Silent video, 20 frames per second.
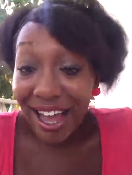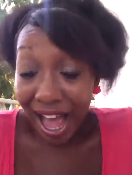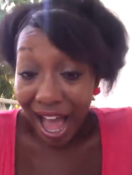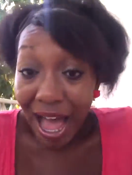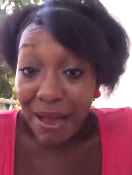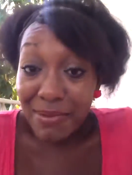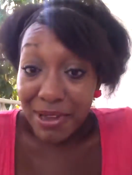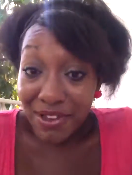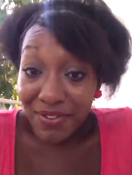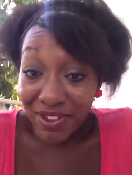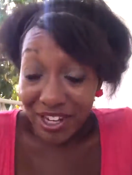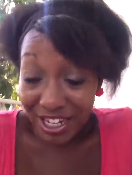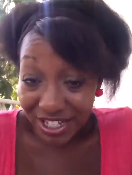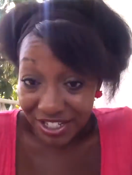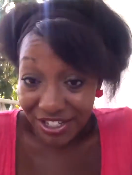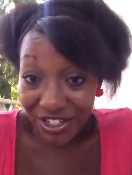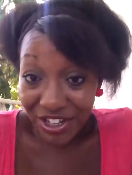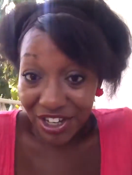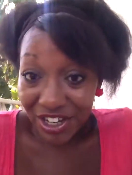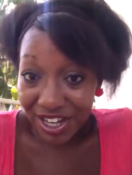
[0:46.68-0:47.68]
I'm giving it
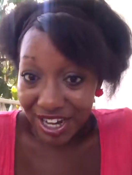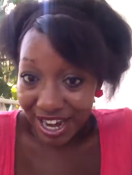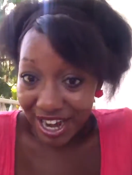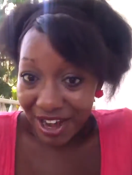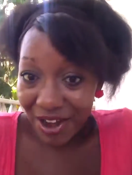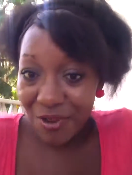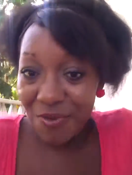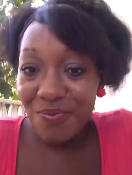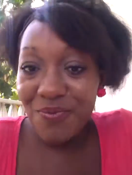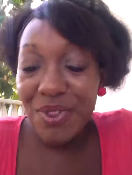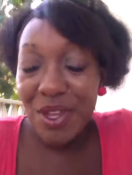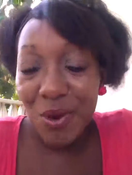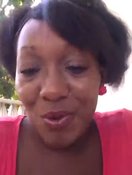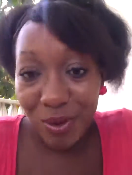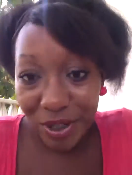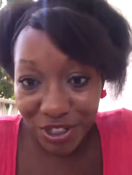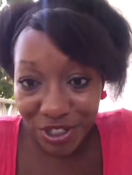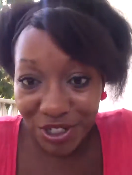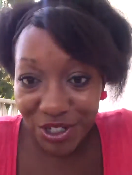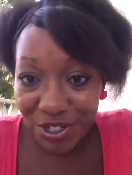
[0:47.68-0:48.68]
to you now.
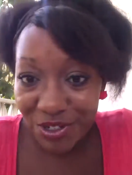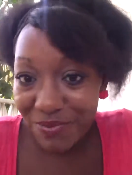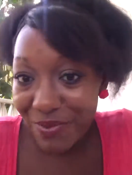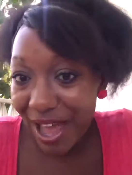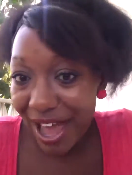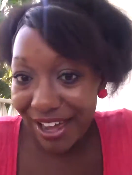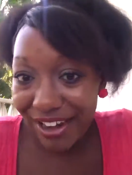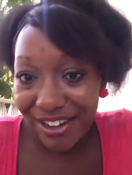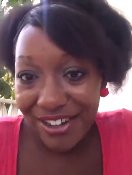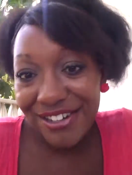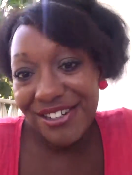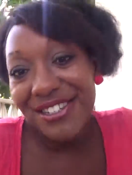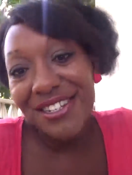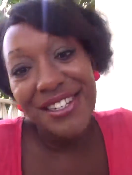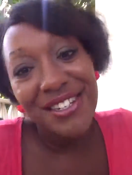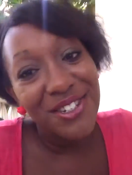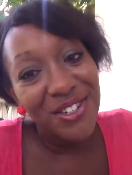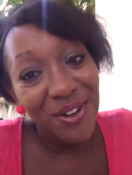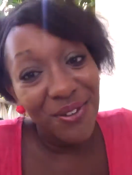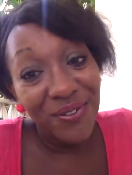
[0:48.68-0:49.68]
What you do matters.
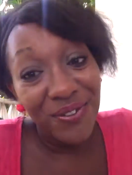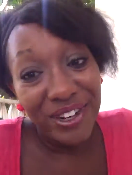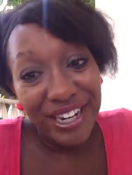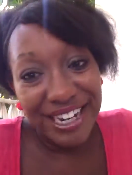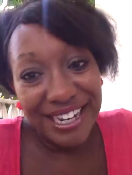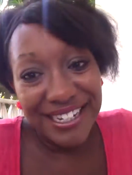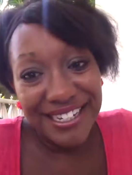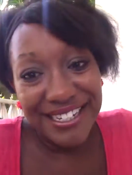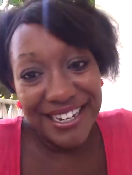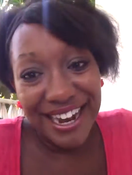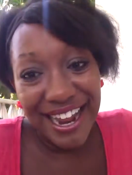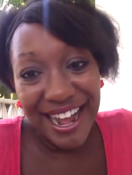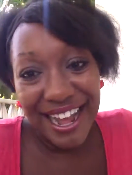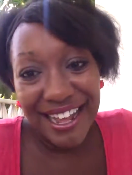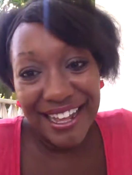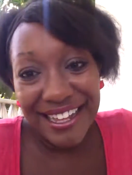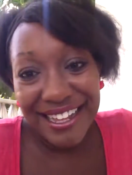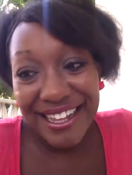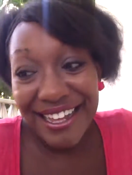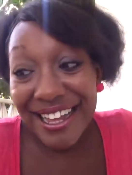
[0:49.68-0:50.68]
Don't forget today.
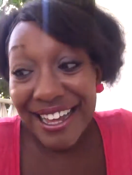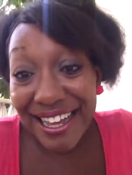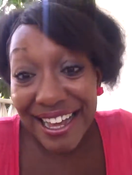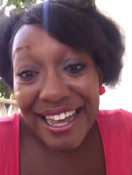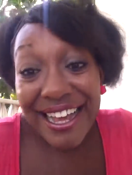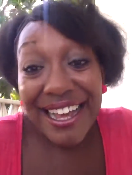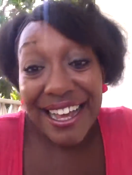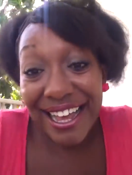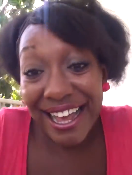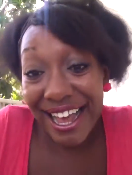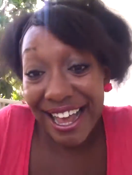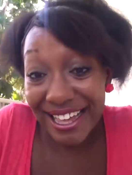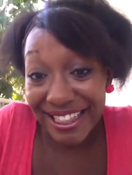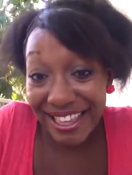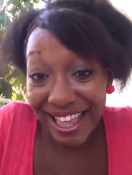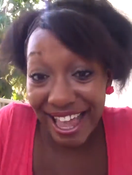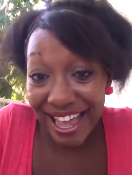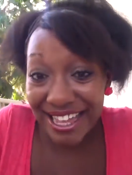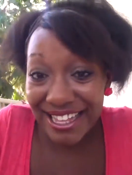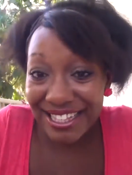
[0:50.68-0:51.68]
And
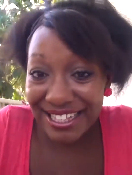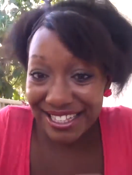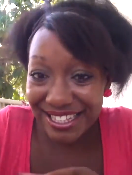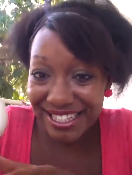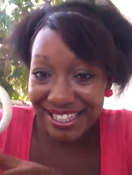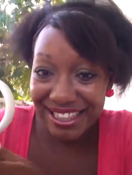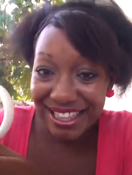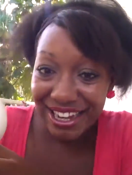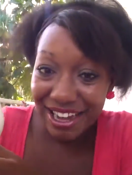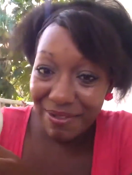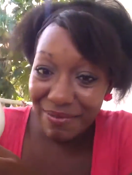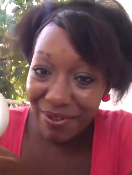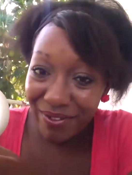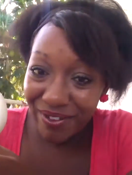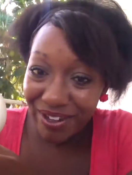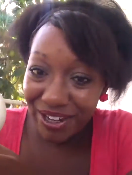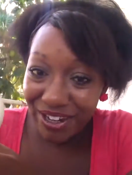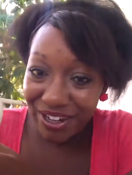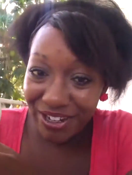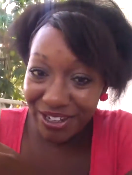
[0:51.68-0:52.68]
that's the cup of
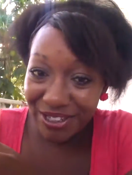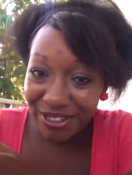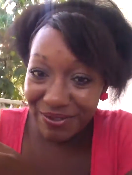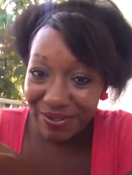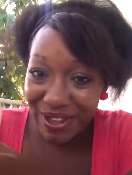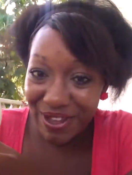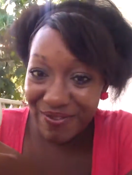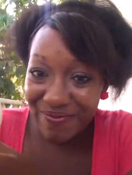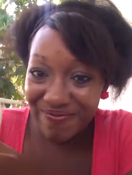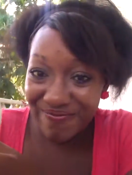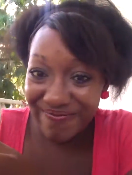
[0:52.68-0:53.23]
encouragement.